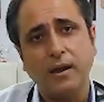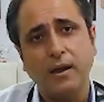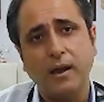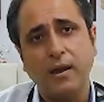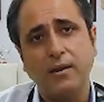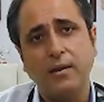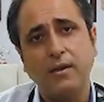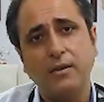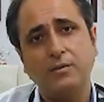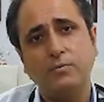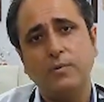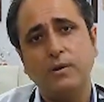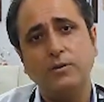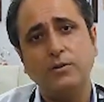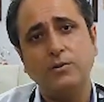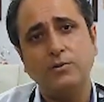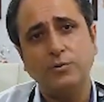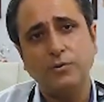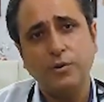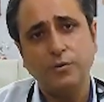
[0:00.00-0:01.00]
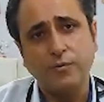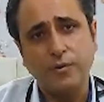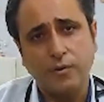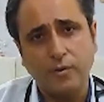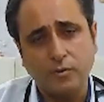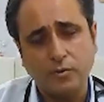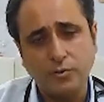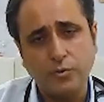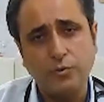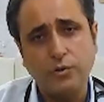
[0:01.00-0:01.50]
and there's one
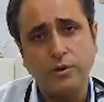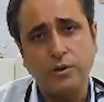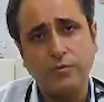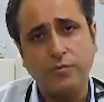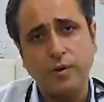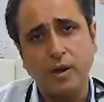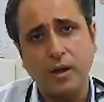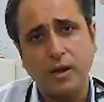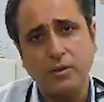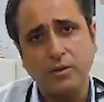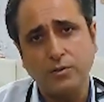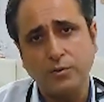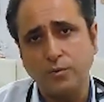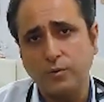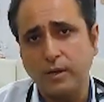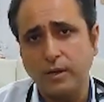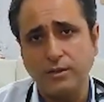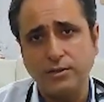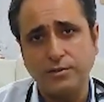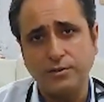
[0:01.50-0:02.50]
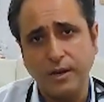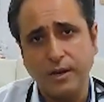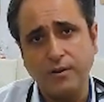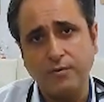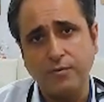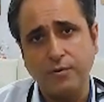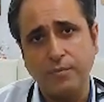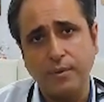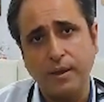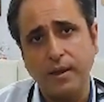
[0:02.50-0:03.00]
student of ours who gets
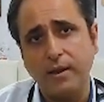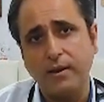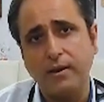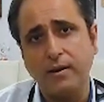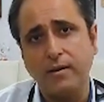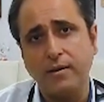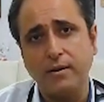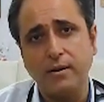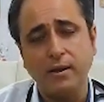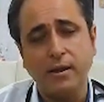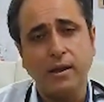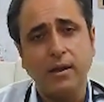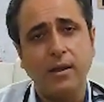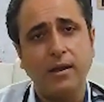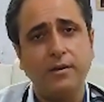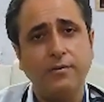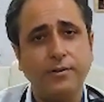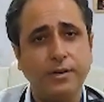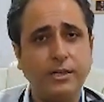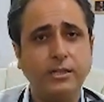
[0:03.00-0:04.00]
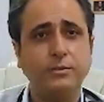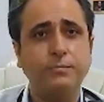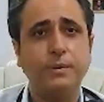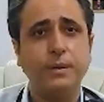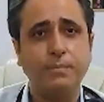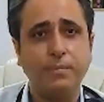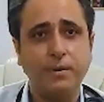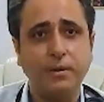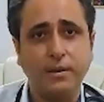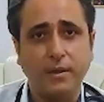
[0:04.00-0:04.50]
trained from here and treats
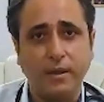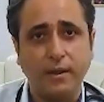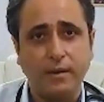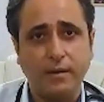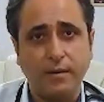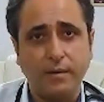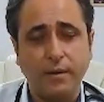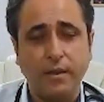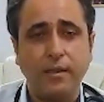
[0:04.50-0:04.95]
people there.